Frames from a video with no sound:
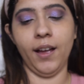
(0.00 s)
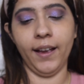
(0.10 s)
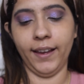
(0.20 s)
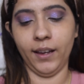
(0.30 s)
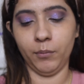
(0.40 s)

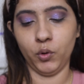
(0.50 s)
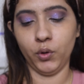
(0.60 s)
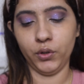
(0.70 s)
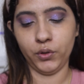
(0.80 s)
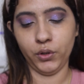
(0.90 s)
I am
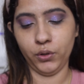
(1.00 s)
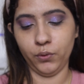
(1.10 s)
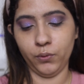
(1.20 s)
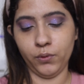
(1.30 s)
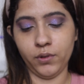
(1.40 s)
going to
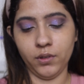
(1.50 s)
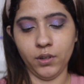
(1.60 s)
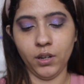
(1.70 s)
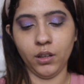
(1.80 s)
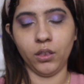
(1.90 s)
use
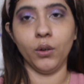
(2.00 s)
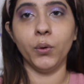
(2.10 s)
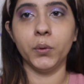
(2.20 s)
the